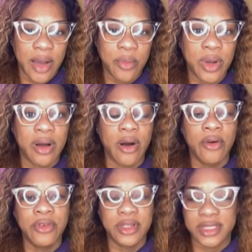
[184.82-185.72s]
Well,
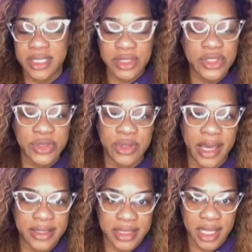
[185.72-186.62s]
over since
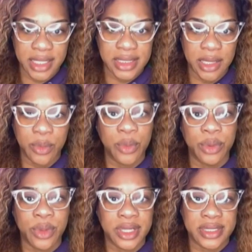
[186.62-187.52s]
2018, when we
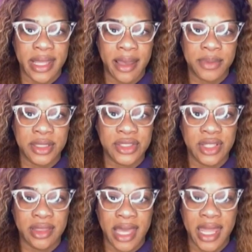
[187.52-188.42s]
were established,
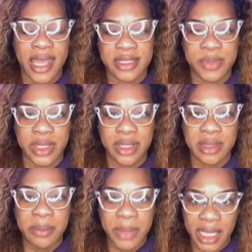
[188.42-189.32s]
that has been
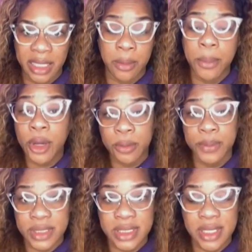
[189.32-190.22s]
the main
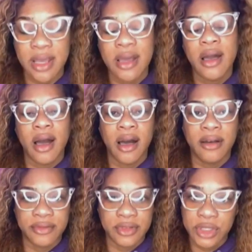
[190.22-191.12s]
purpose
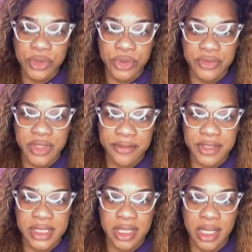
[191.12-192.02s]
of the Krewe of
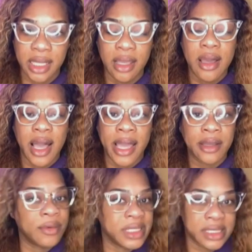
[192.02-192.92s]
Nefertiti. I
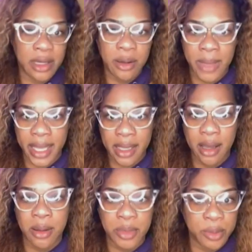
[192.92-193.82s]
always tell my
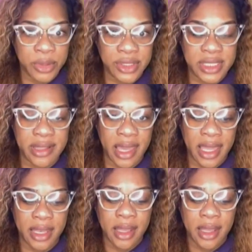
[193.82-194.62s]
uh, members that